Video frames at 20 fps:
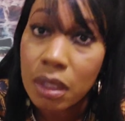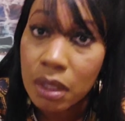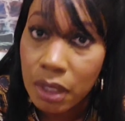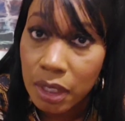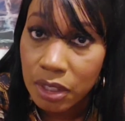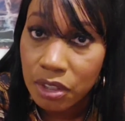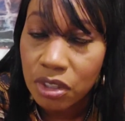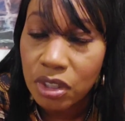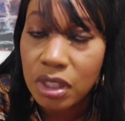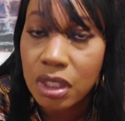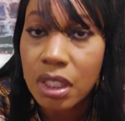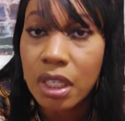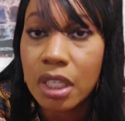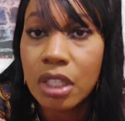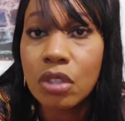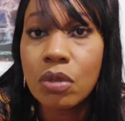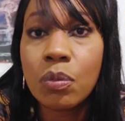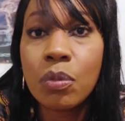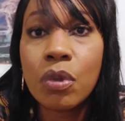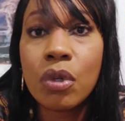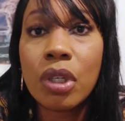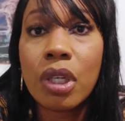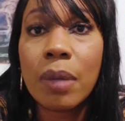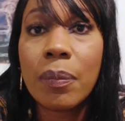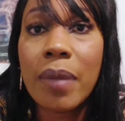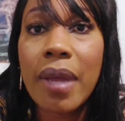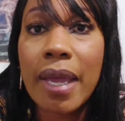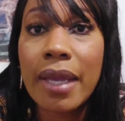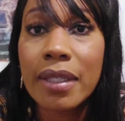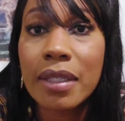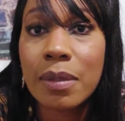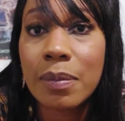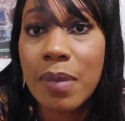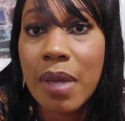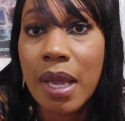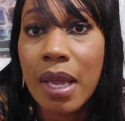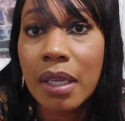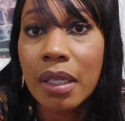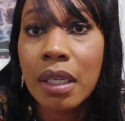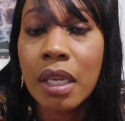Let's just say you book a
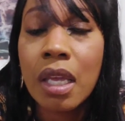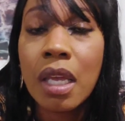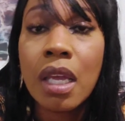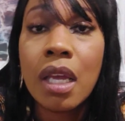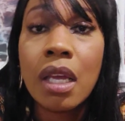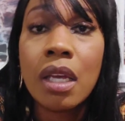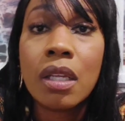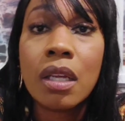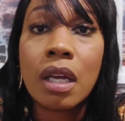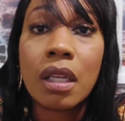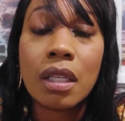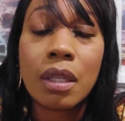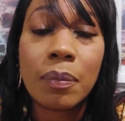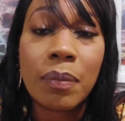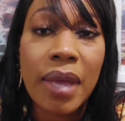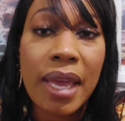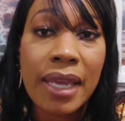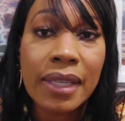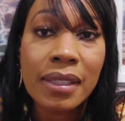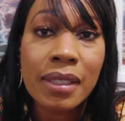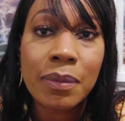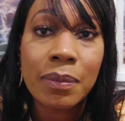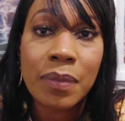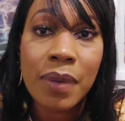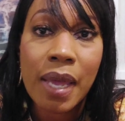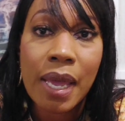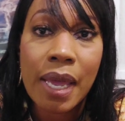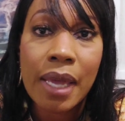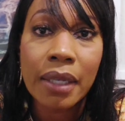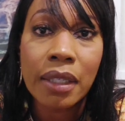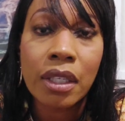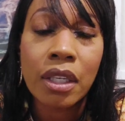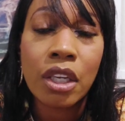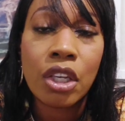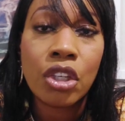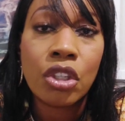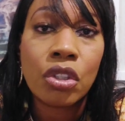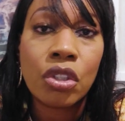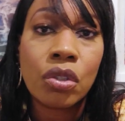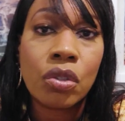back-to-back. On the back-to-back,
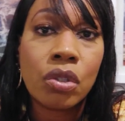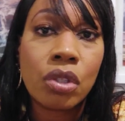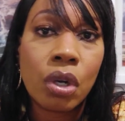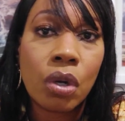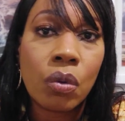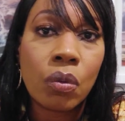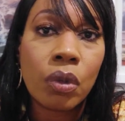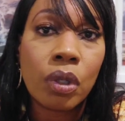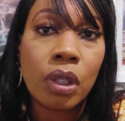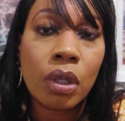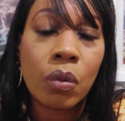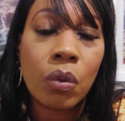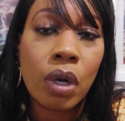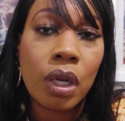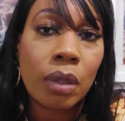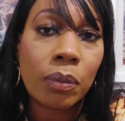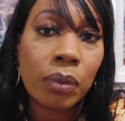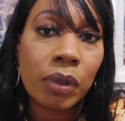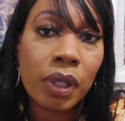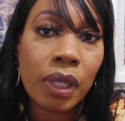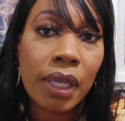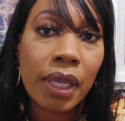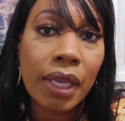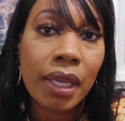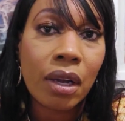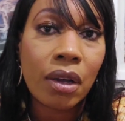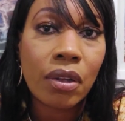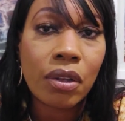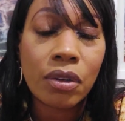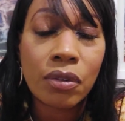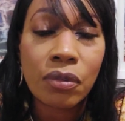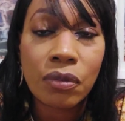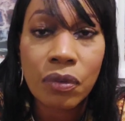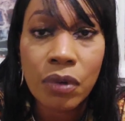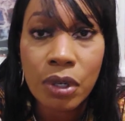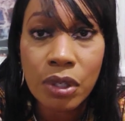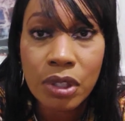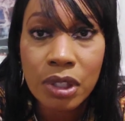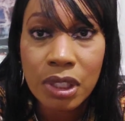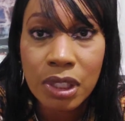you don't really want to play on the
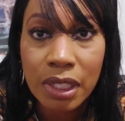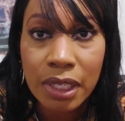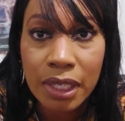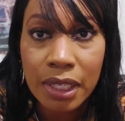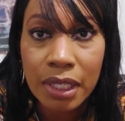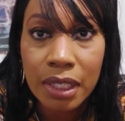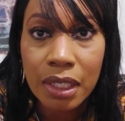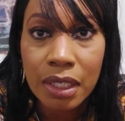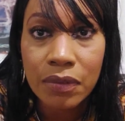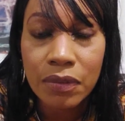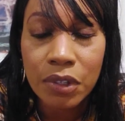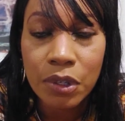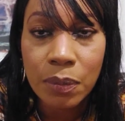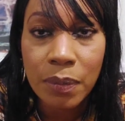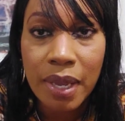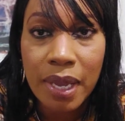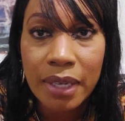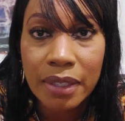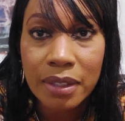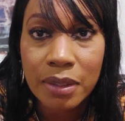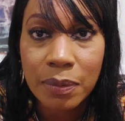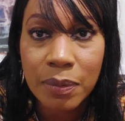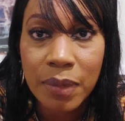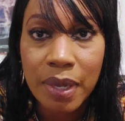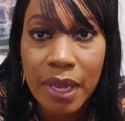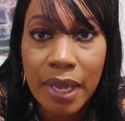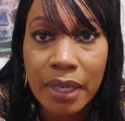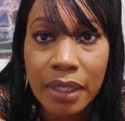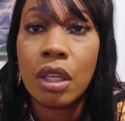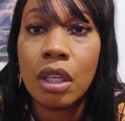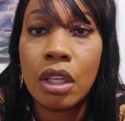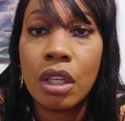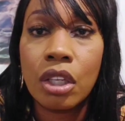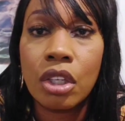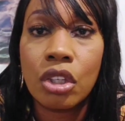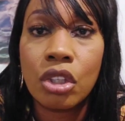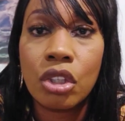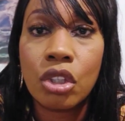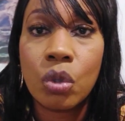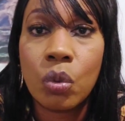first leg of your back-to-back.
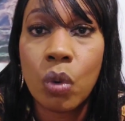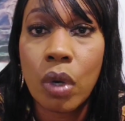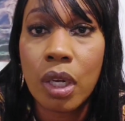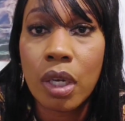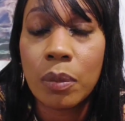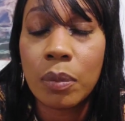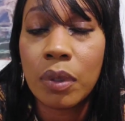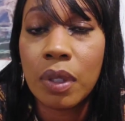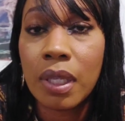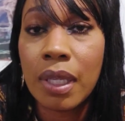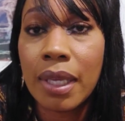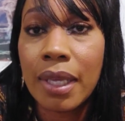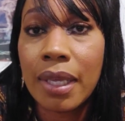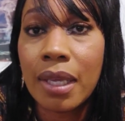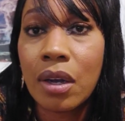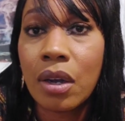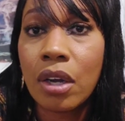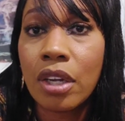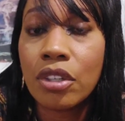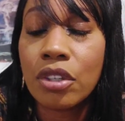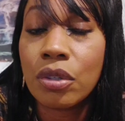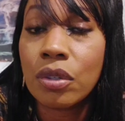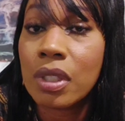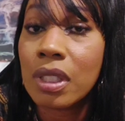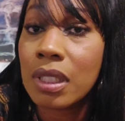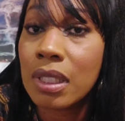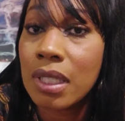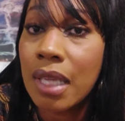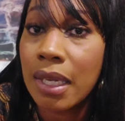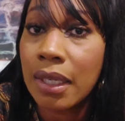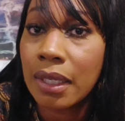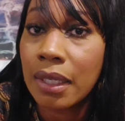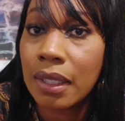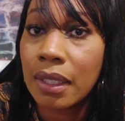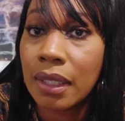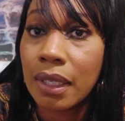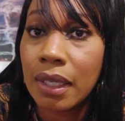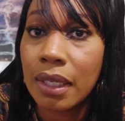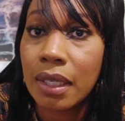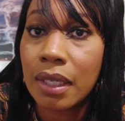You want to play on your second
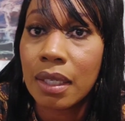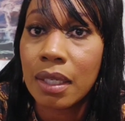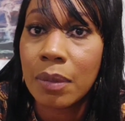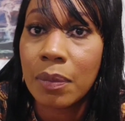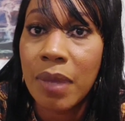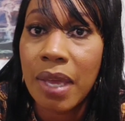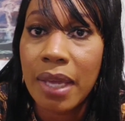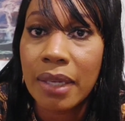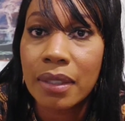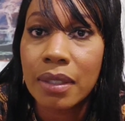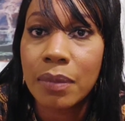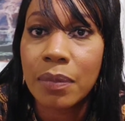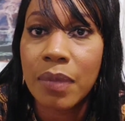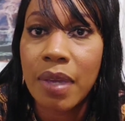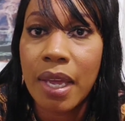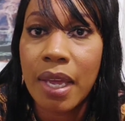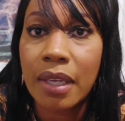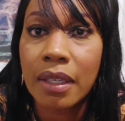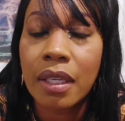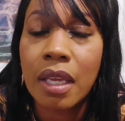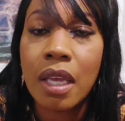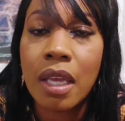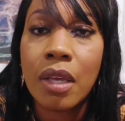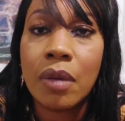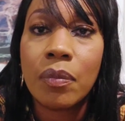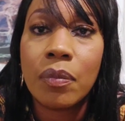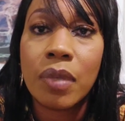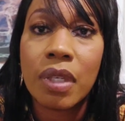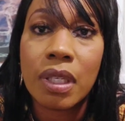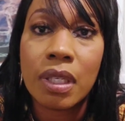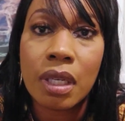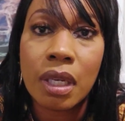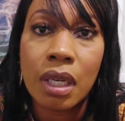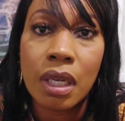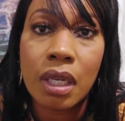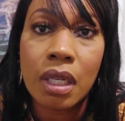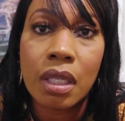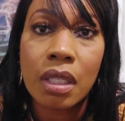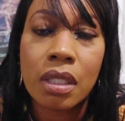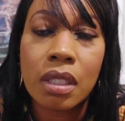leg of the back-to-back,
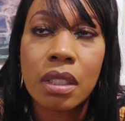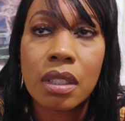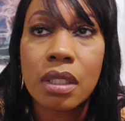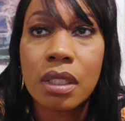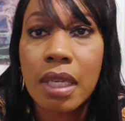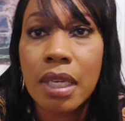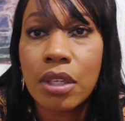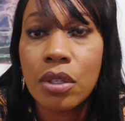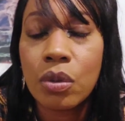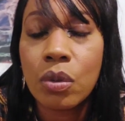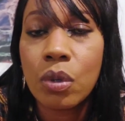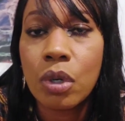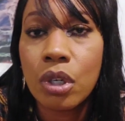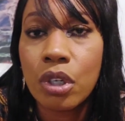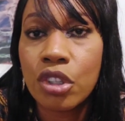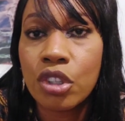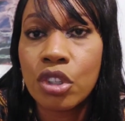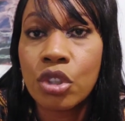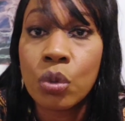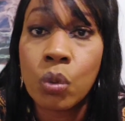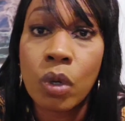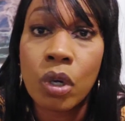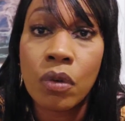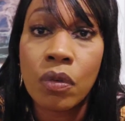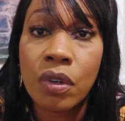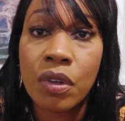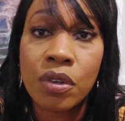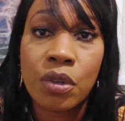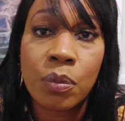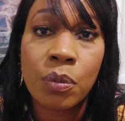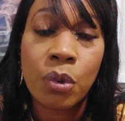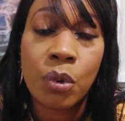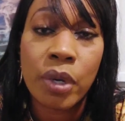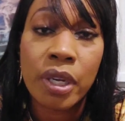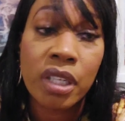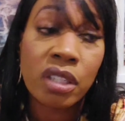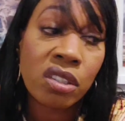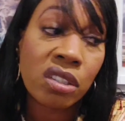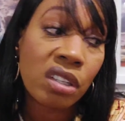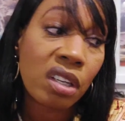because say you earn 1,200
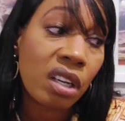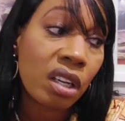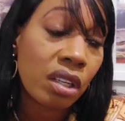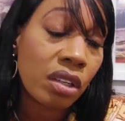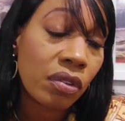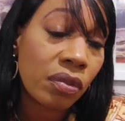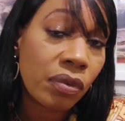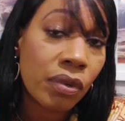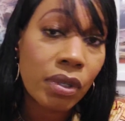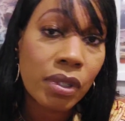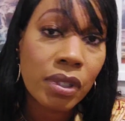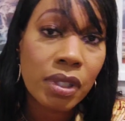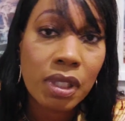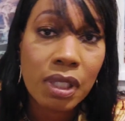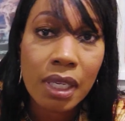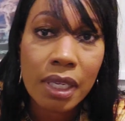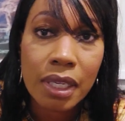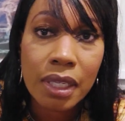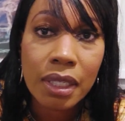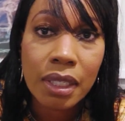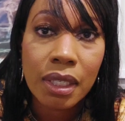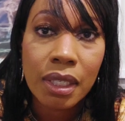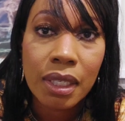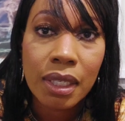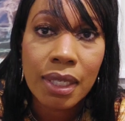points on the first leg.